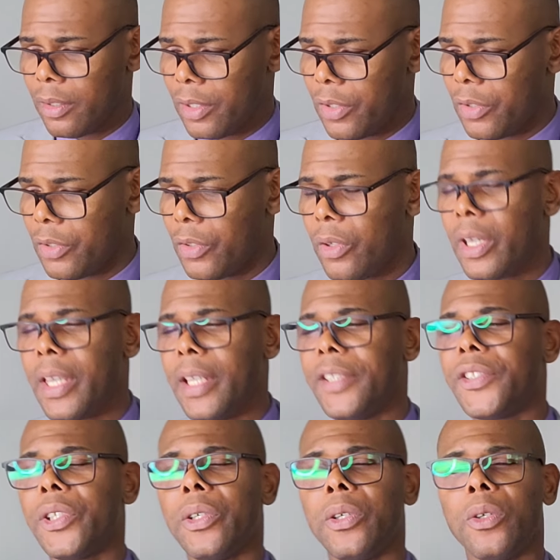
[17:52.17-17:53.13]
You know, he
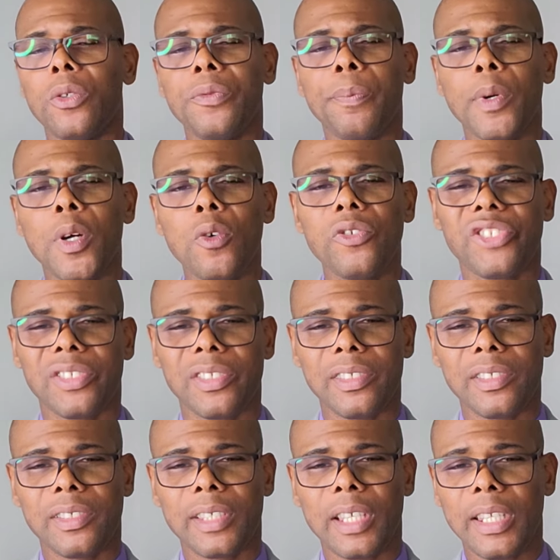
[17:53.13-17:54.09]
told
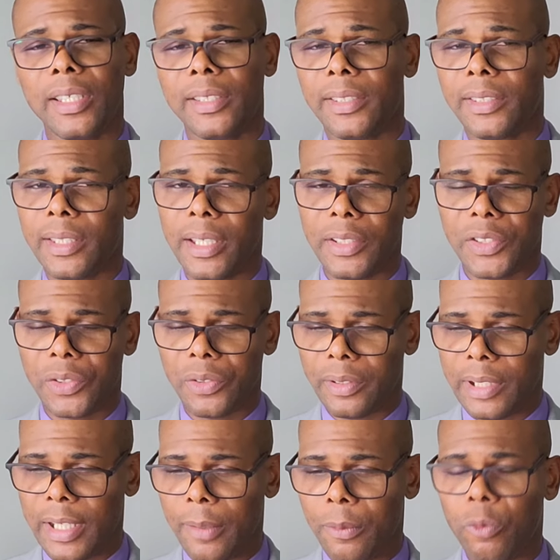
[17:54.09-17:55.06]
Moses and he said to
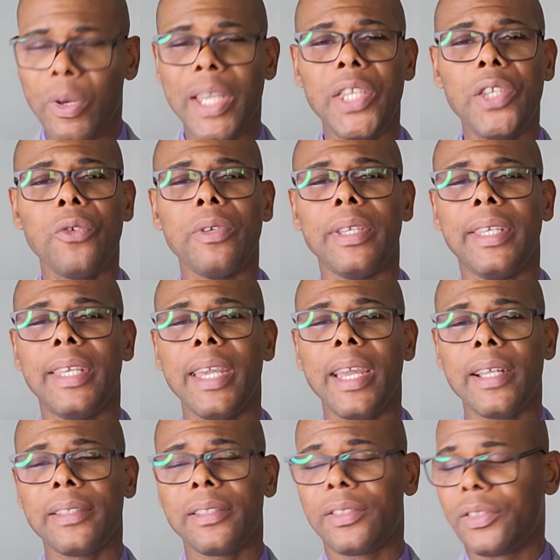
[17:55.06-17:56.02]
them, when you
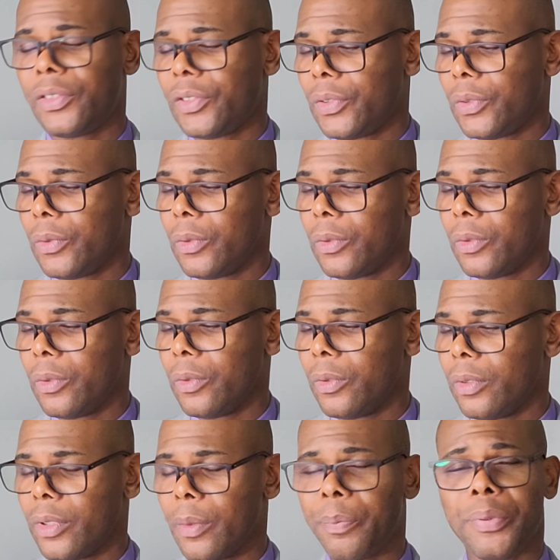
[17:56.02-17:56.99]
get to
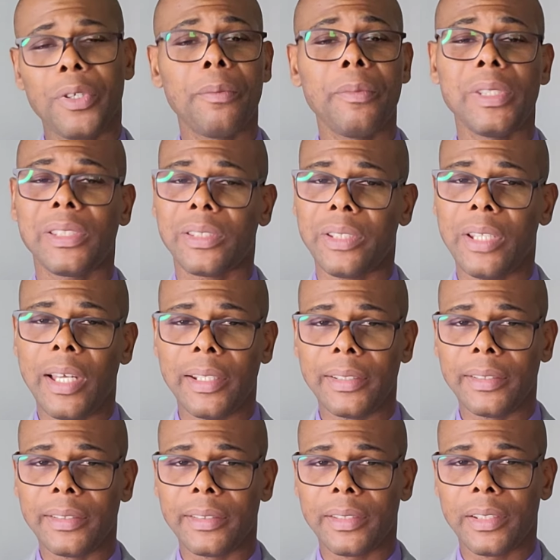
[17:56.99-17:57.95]
the promised
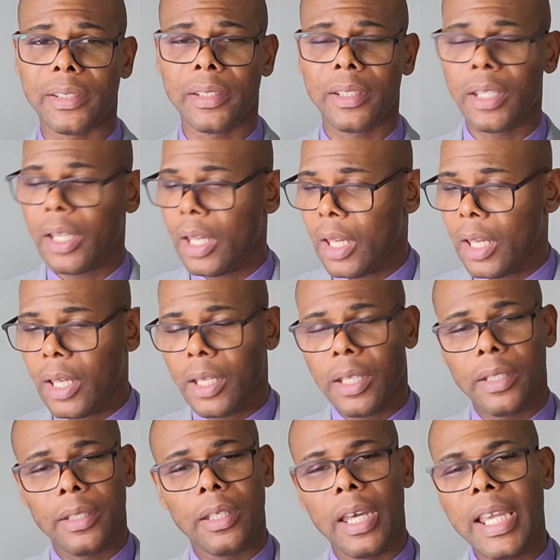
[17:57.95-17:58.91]
land,
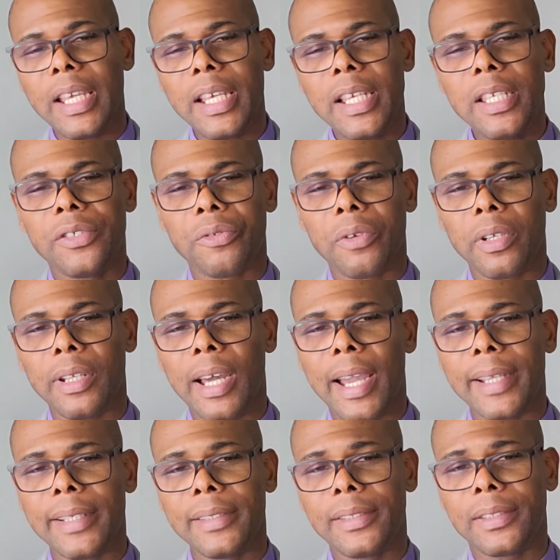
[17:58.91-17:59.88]
the
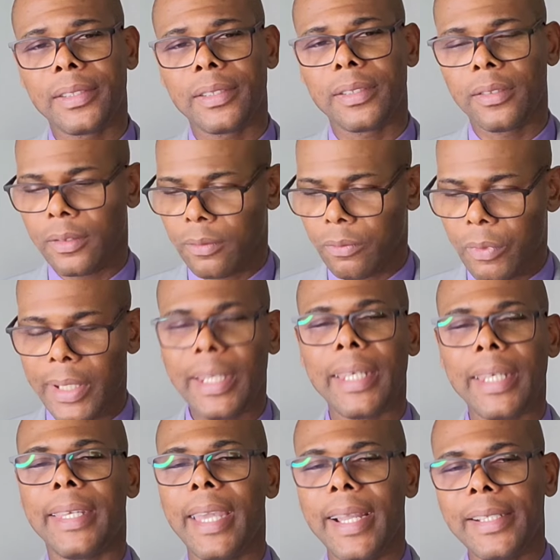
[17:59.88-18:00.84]
Israelites, when
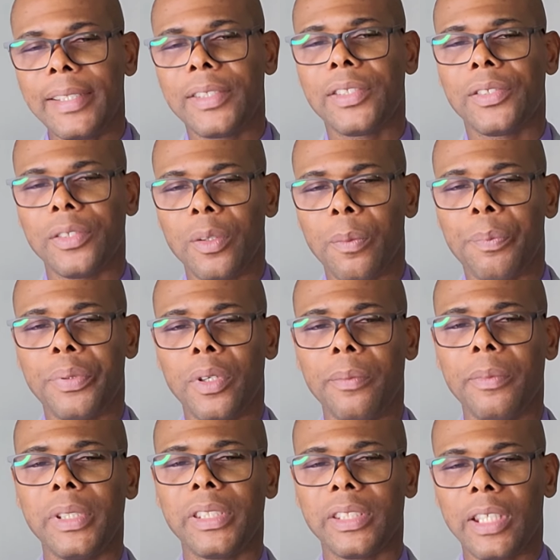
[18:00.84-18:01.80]
they get to the
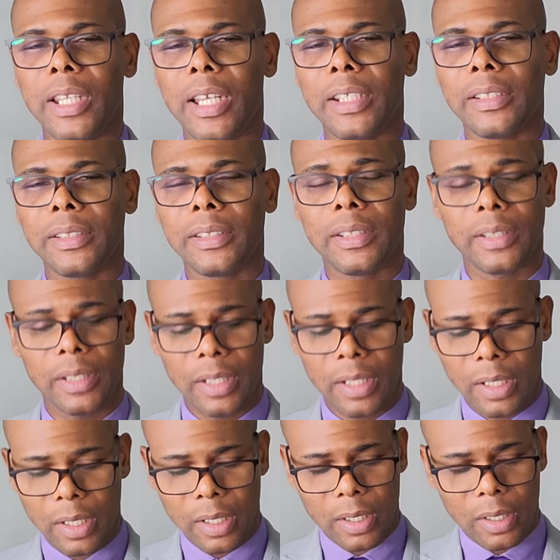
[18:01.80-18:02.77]
promised land,
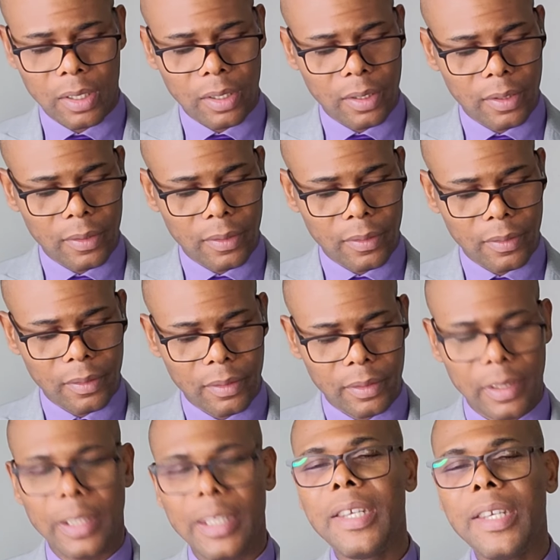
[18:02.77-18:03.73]

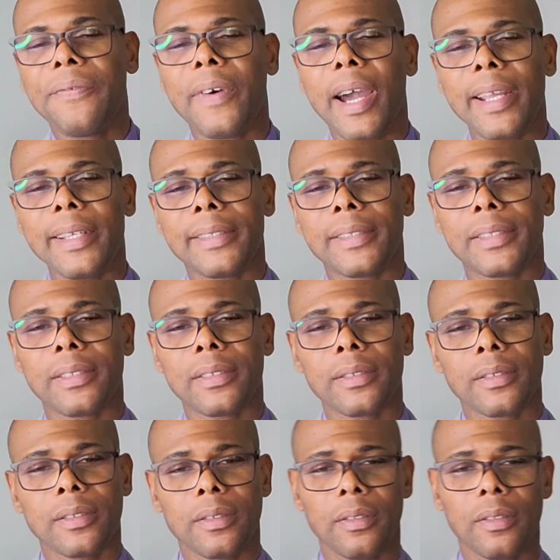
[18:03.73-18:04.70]
the
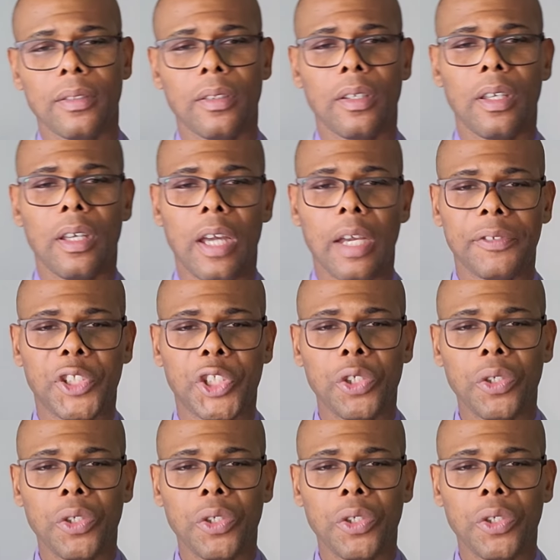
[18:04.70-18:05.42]
Levites, I've